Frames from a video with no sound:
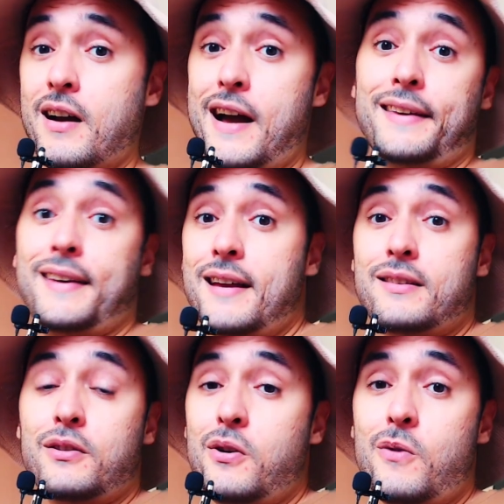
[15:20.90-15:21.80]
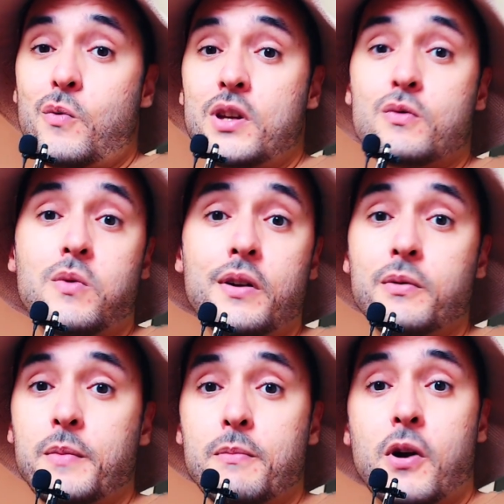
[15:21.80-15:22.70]
I can't know which one will
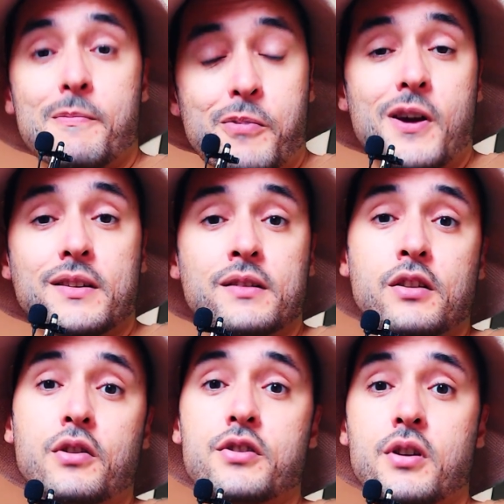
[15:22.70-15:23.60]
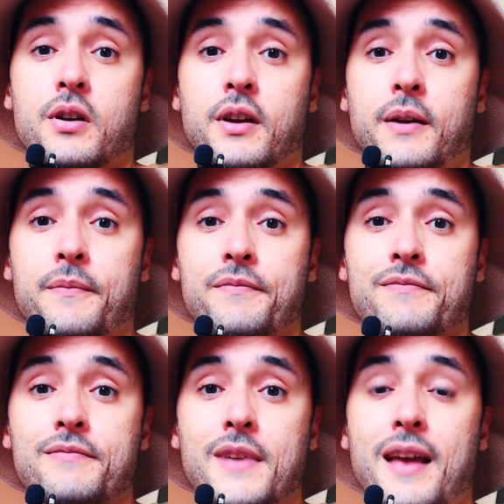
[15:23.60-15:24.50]
be more important in your journey,
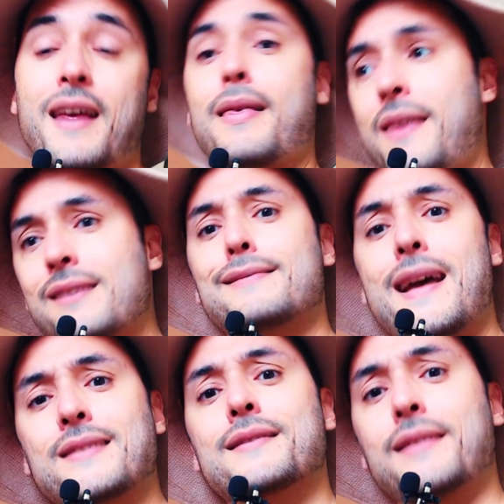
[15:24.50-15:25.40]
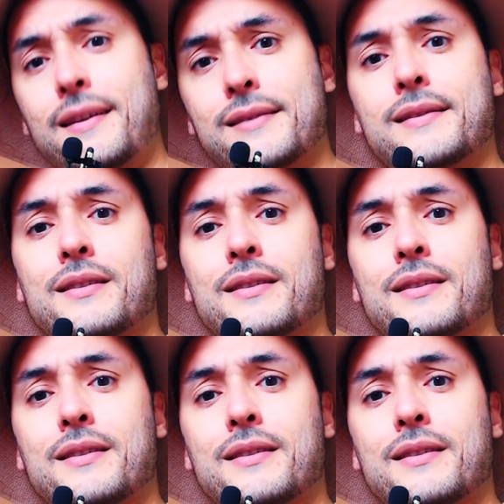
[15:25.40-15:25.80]
and I think that's neat.